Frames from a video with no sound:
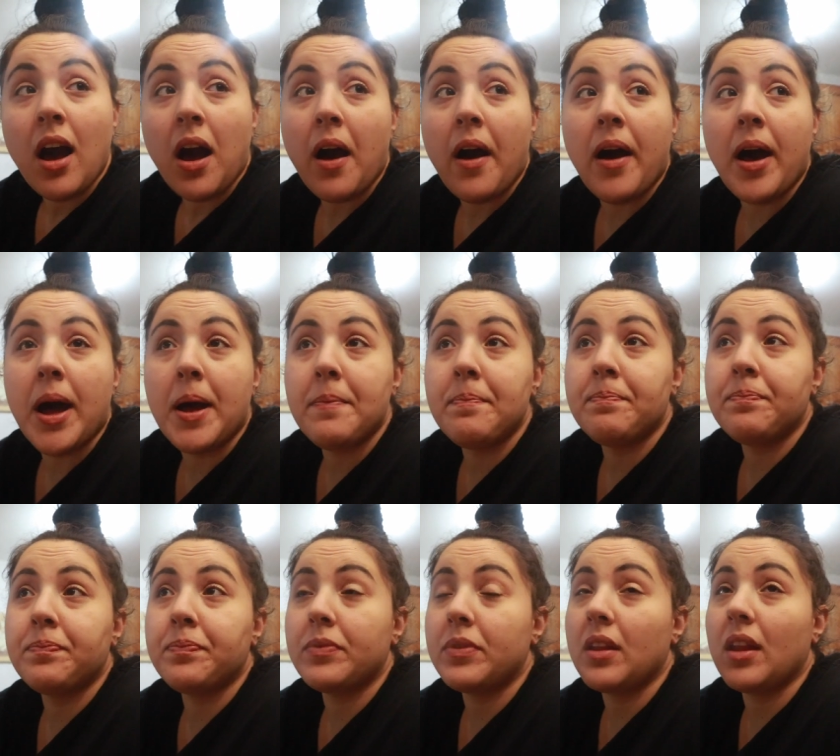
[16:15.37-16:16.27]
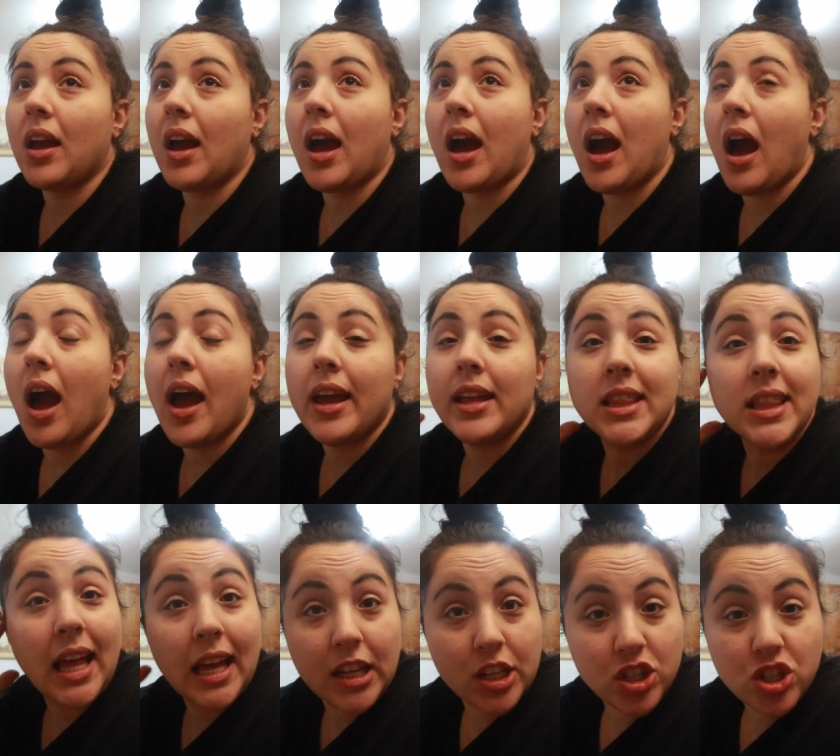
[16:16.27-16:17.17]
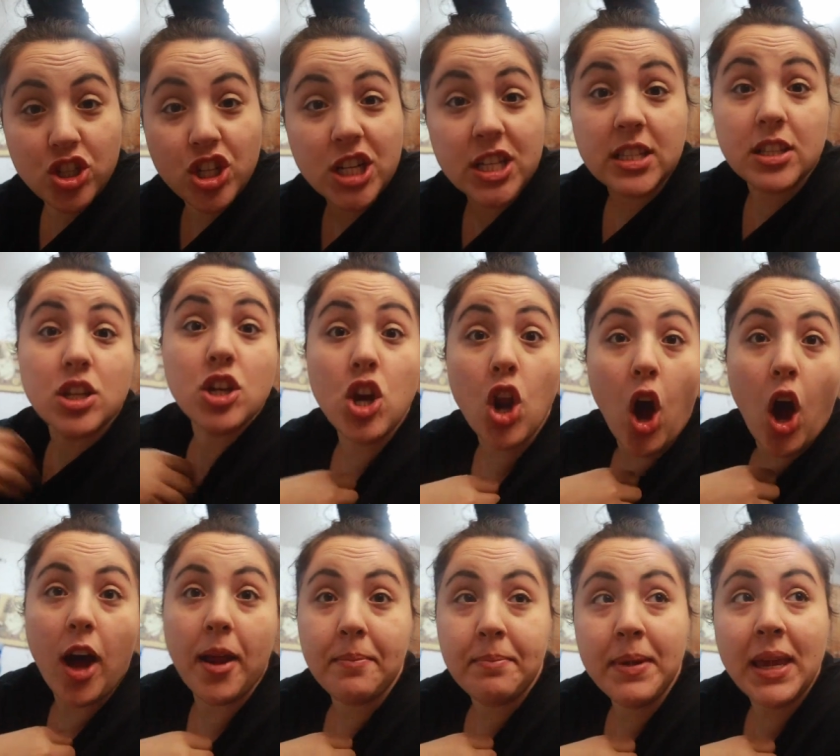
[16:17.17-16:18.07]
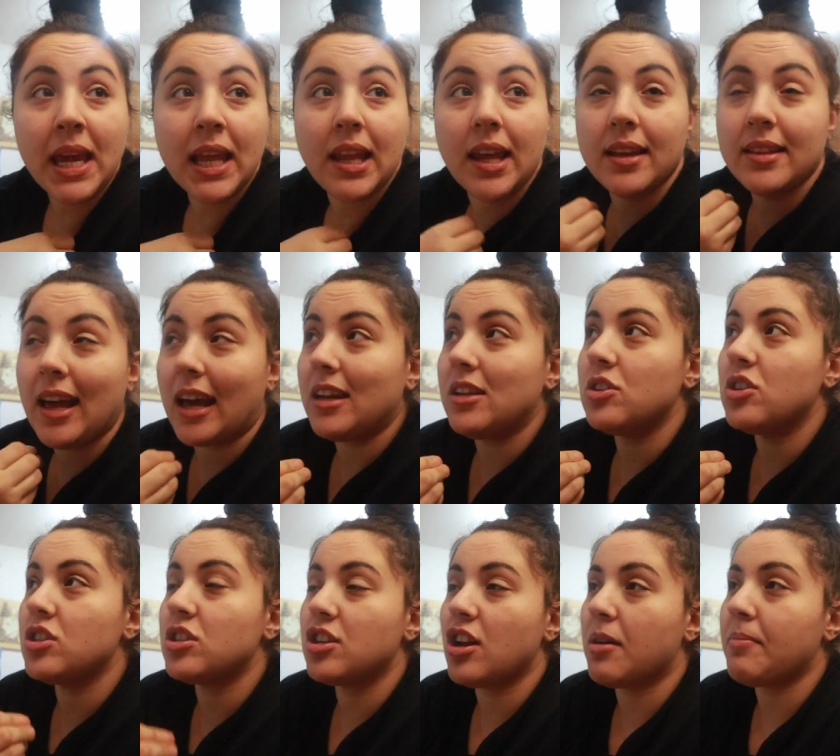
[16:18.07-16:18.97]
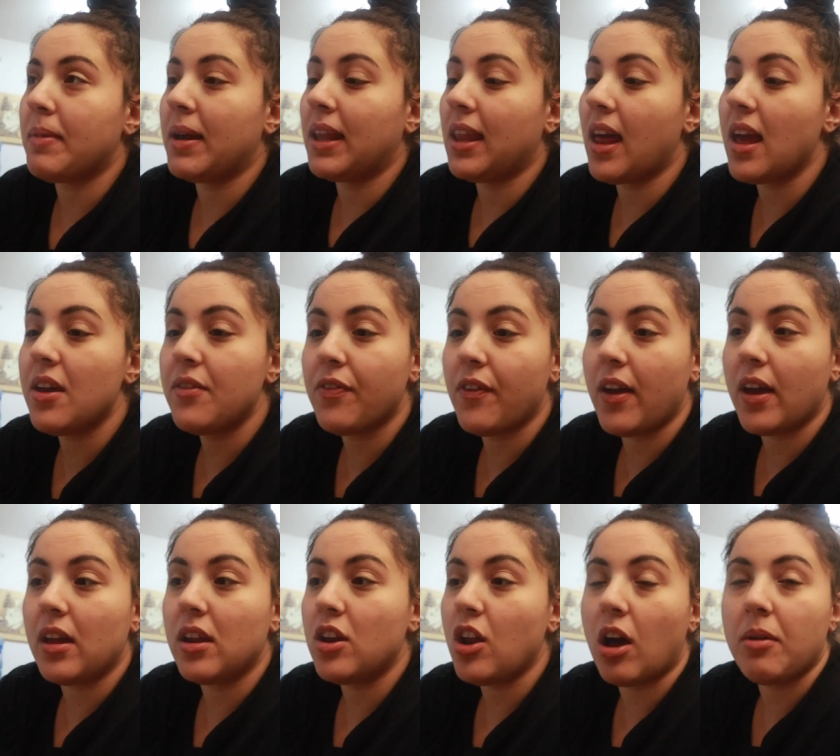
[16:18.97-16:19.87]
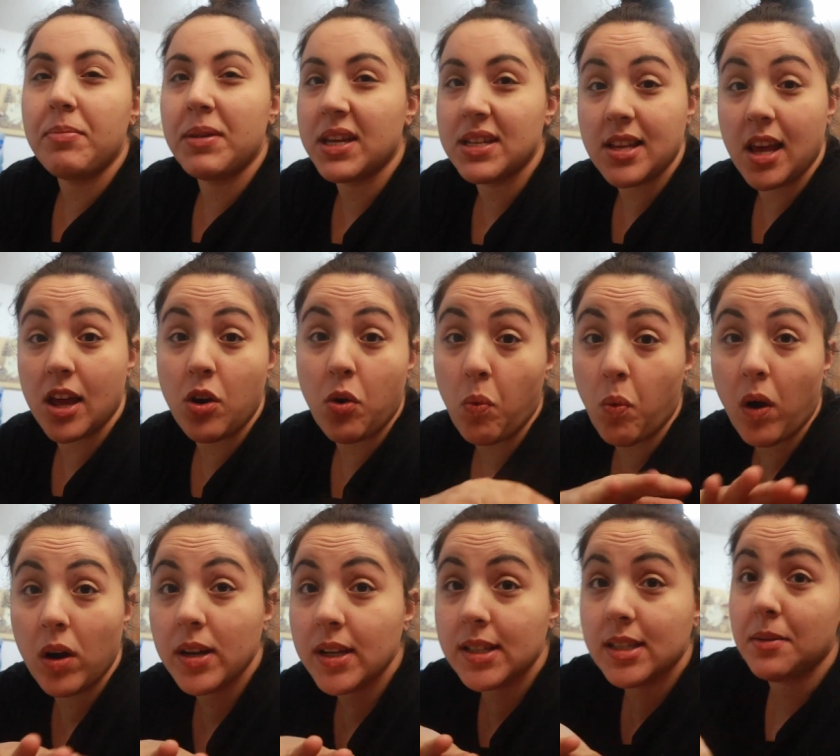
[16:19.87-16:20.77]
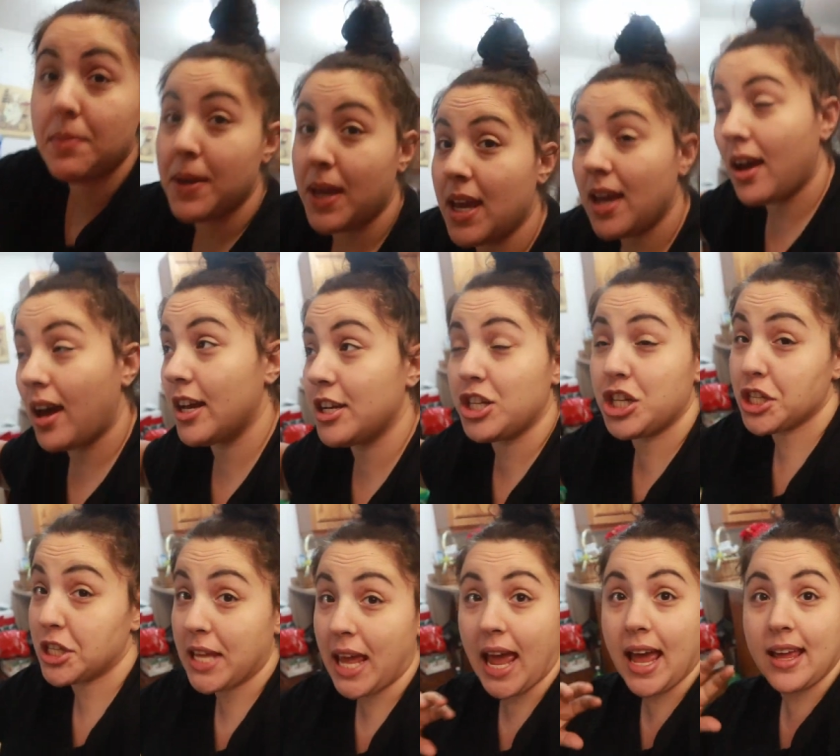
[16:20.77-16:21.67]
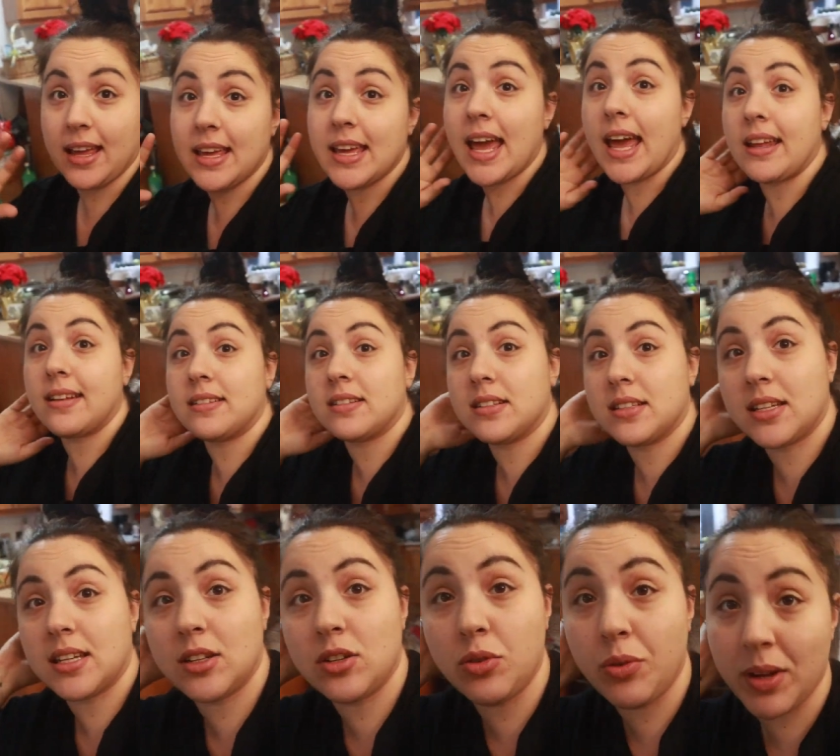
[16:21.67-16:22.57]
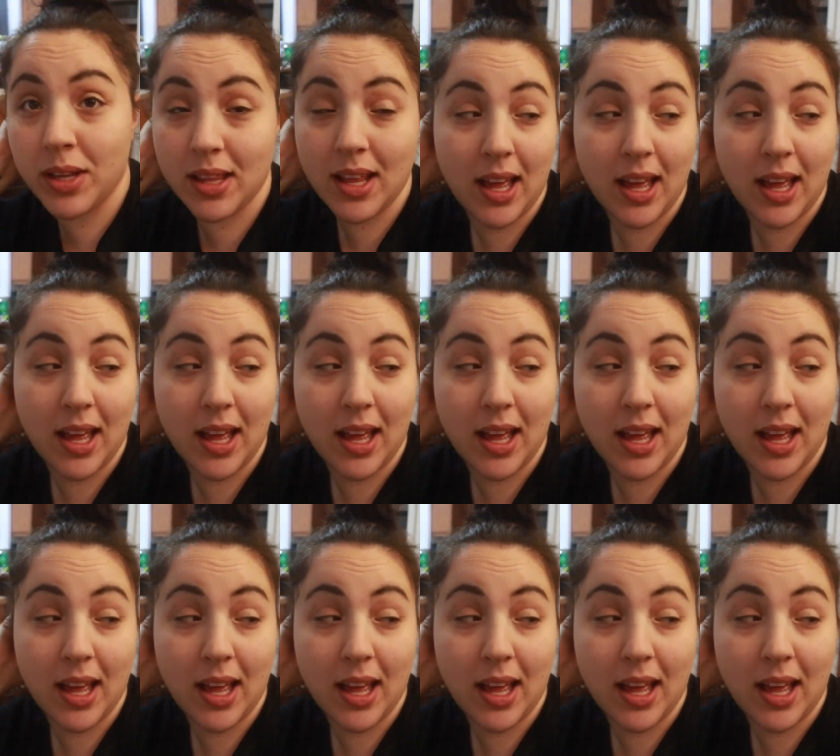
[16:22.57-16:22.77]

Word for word: Um, I, that is just not me. Like, that is just not my life not because I don't want it to be, I just can't get to doing